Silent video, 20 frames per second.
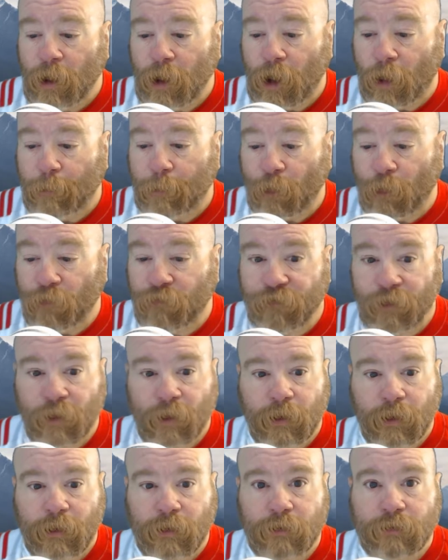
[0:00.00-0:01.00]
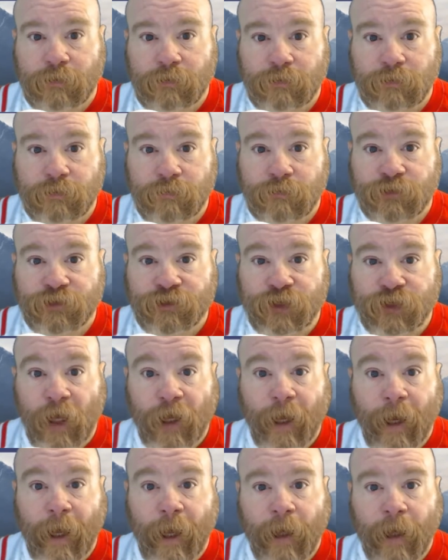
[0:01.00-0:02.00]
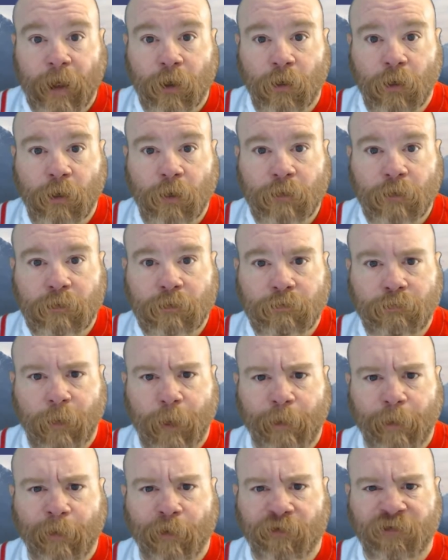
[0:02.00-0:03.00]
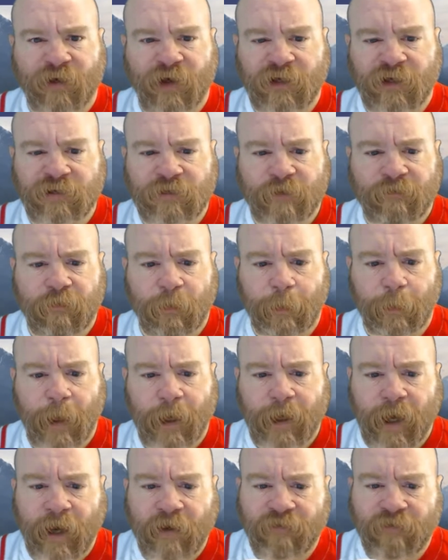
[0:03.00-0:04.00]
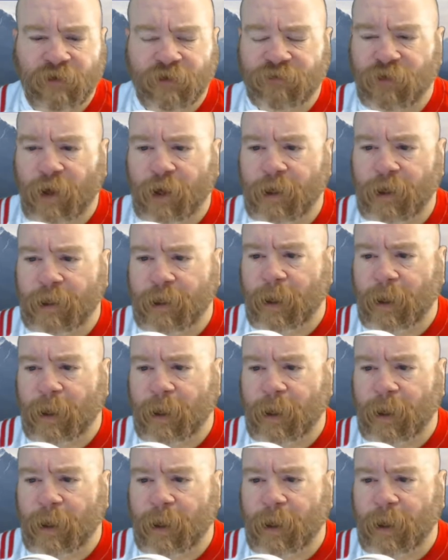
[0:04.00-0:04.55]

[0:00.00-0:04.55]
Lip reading: post it Sunday, or maybe I'll schedule it for Monday. I haven't decided